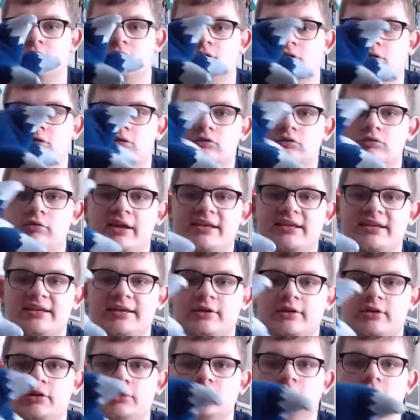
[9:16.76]
right
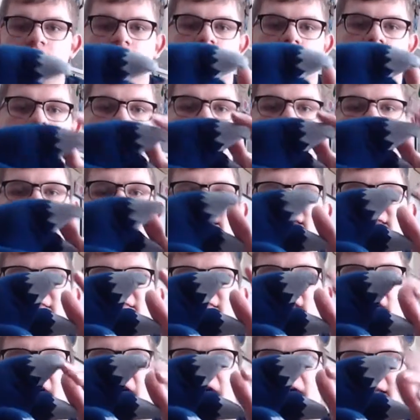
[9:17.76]
here, these
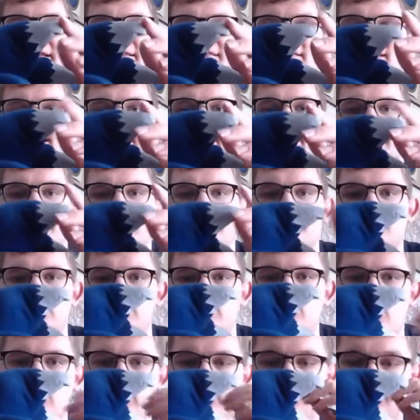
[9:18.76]
guys, these are
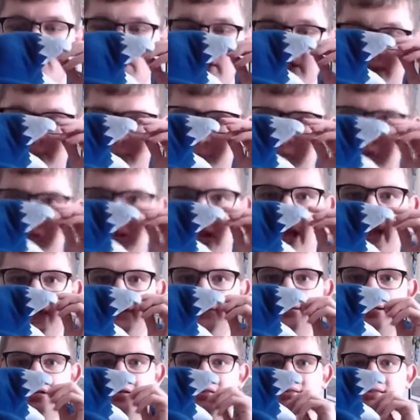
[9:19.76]
more of like a
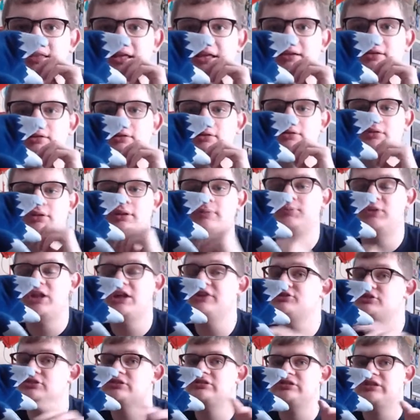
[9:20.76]
plastic thing. The
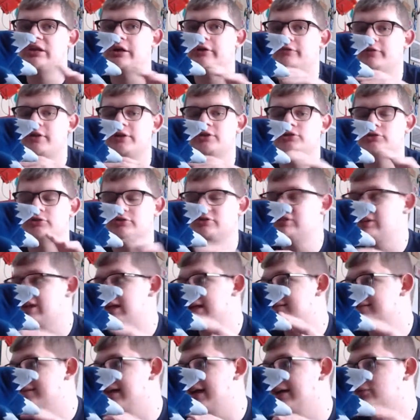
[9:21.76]
plush itself, I should say,
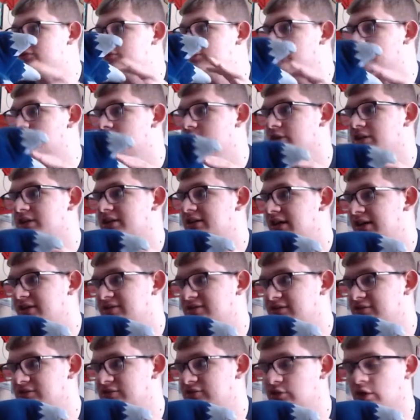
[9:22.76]
is actually really
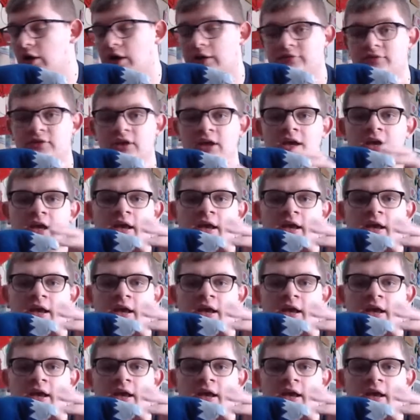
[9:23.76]
nice and soft.